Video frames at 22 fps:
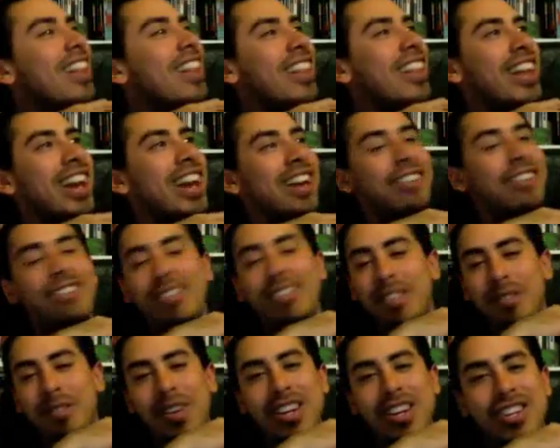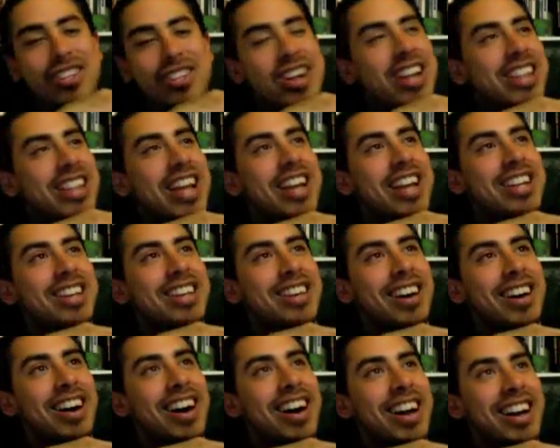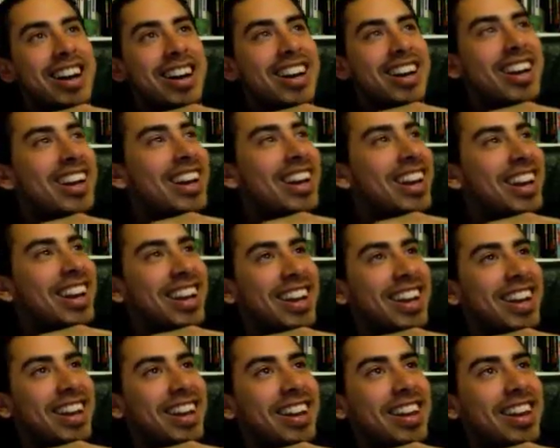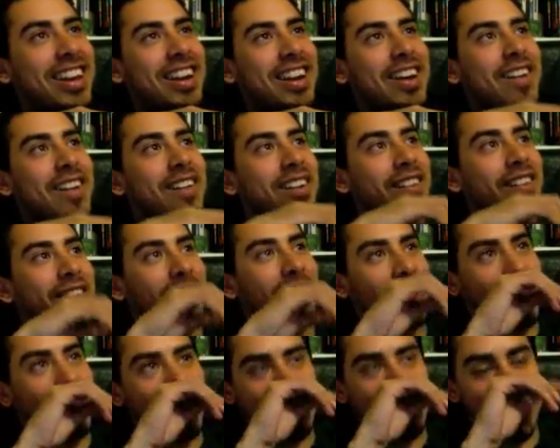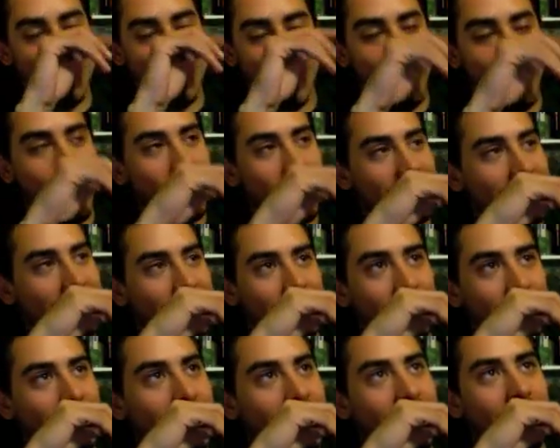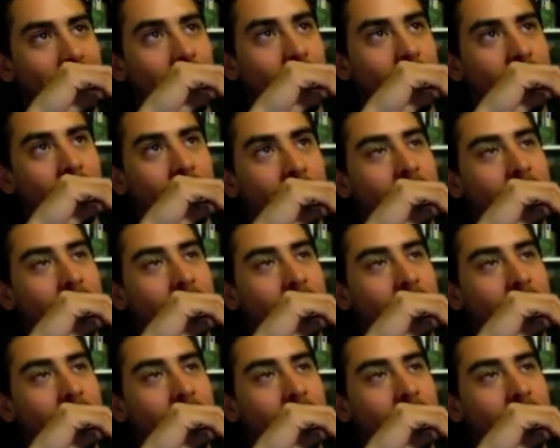Like when he shot that gun, you know, because of the holster or whatever, or